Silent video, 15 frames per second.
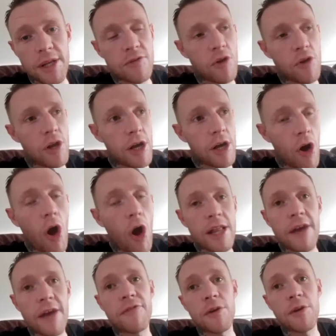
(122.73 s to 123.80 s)
So like, I
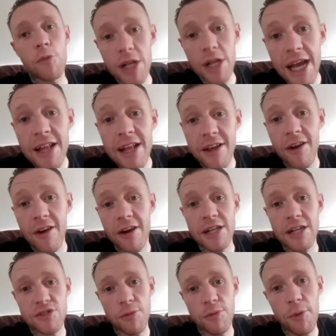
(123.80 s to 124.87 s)
definitely will get there
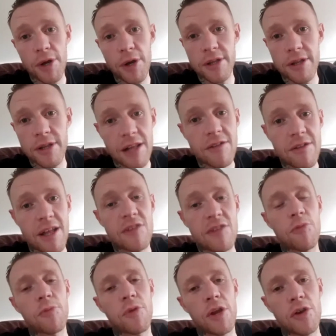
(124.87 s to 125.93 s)
at some point. That's
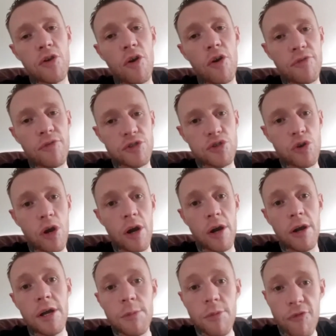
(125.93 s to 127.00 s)
something I know for sure.
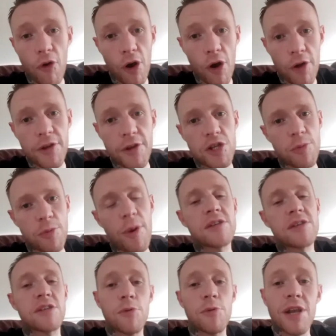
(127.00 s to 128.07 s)
Before I finish up
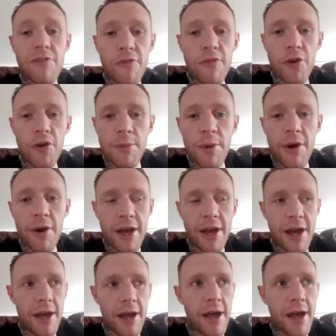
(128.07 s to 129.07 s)
boxing, I will have a fight in America.